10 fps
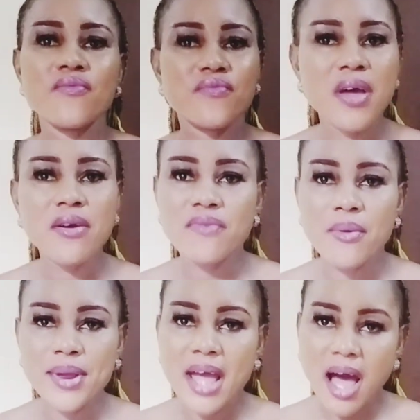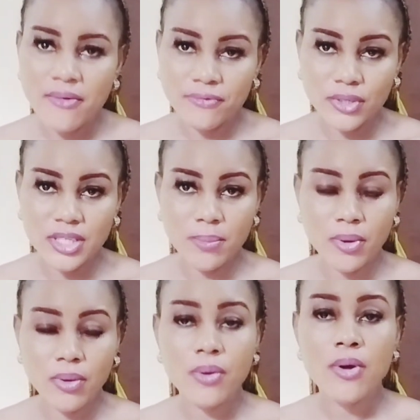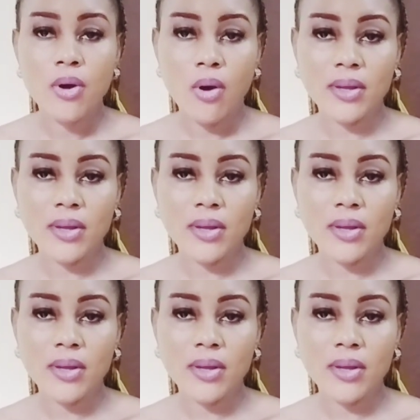very, very affordable.